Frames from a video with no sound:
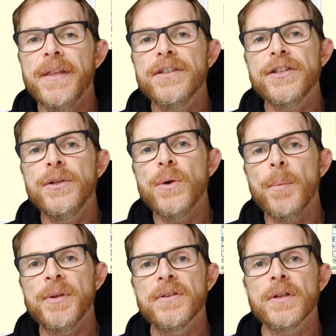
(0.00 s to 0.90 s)
this new
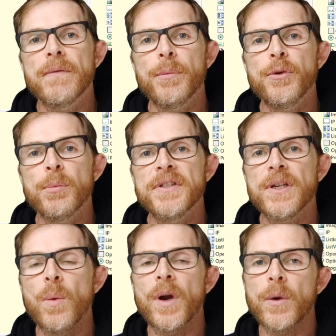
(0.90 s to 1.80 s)
episode of the
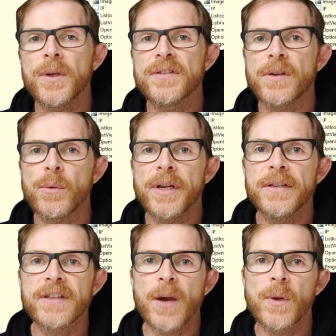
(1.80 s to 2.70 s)
PureBasic 101
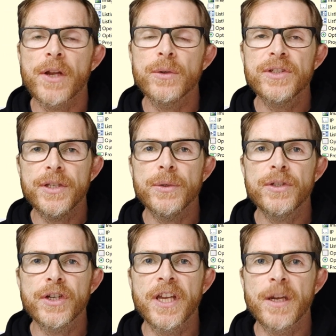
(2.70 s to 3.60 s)
series, I will continue
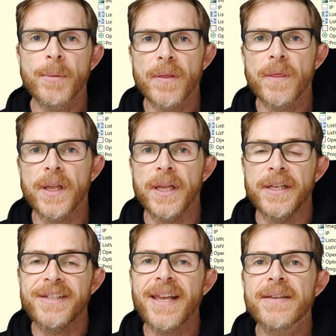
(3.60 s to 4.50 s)
talking about the
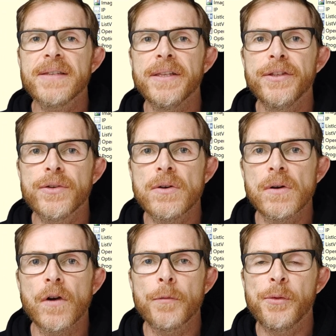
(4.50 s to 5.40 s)
text editor
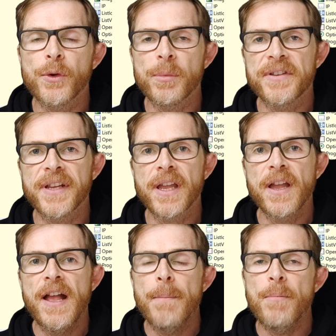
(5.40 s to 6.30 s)
of PureBasic,
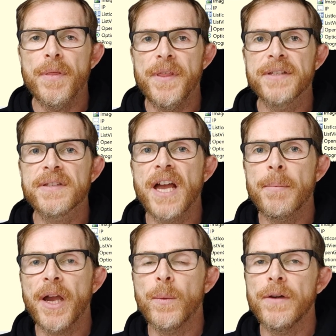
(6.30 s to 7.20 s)
but this
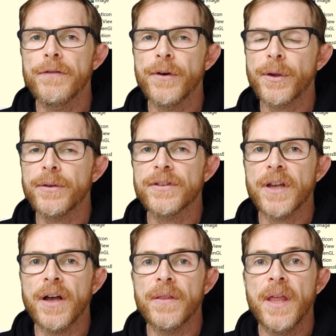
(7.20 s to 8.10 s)
time I will focus
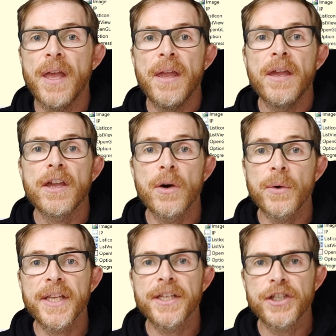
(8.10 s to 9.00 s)
on
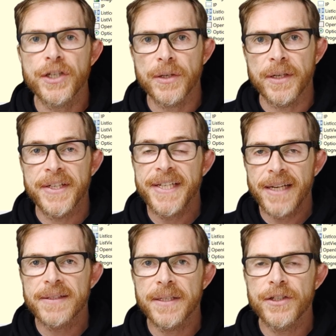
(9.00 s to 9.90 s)
code edition,
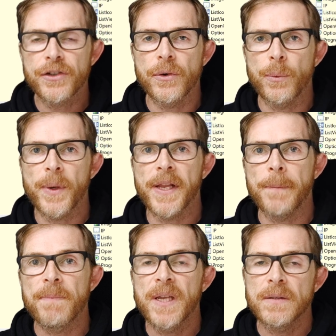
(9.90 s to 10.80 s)
text edition really.
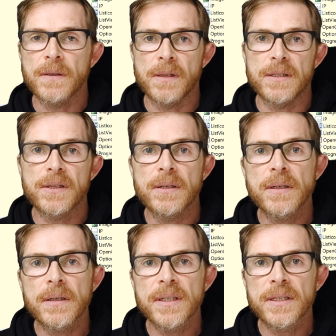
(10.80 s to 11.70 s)
So the
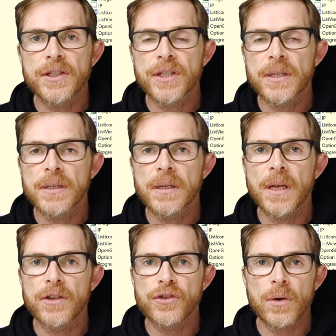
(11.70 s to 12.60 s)
standard edition
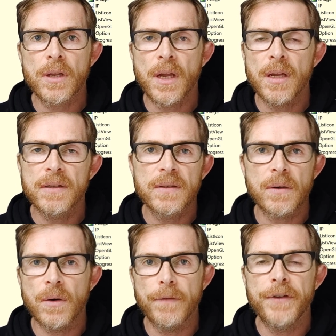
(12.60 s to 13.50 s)
shortcuts
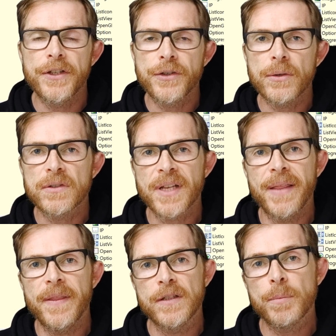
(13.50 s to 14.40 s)
or features
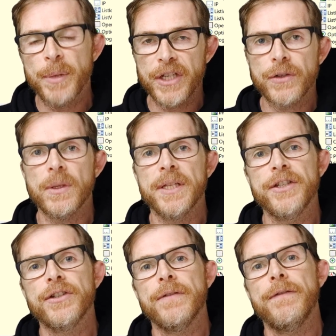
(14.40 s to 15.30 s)
and the special
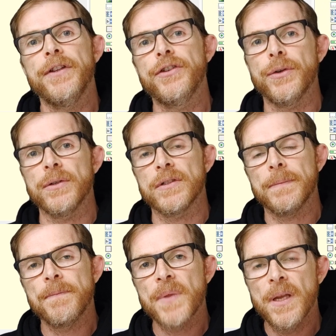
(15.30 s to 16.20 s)
edition features.
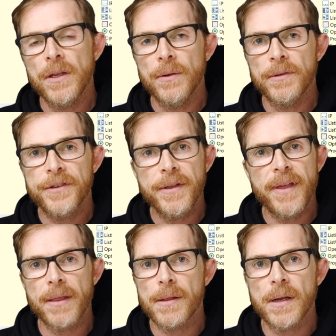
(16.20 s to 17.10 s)
You'll see
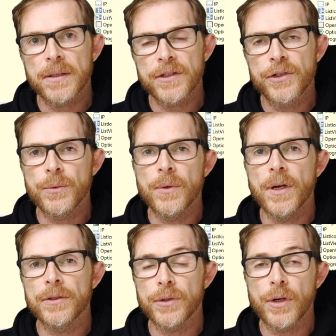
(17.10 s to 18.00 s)
there's a lot
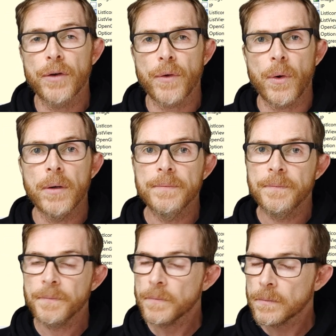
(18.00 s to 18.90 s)
to cover.
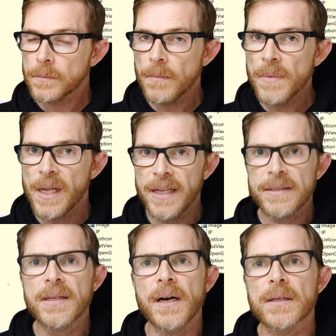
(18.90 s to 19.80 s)
Let's
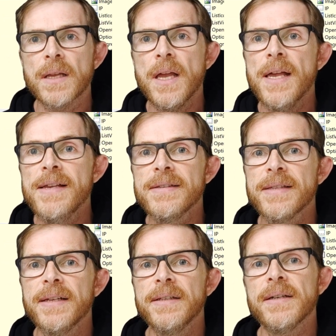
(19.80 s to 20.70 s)
start.
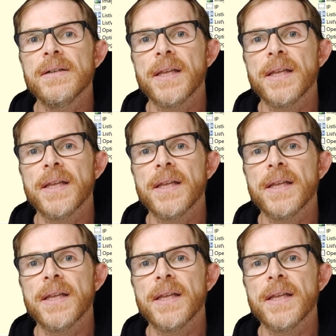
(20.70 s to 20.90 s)
Standard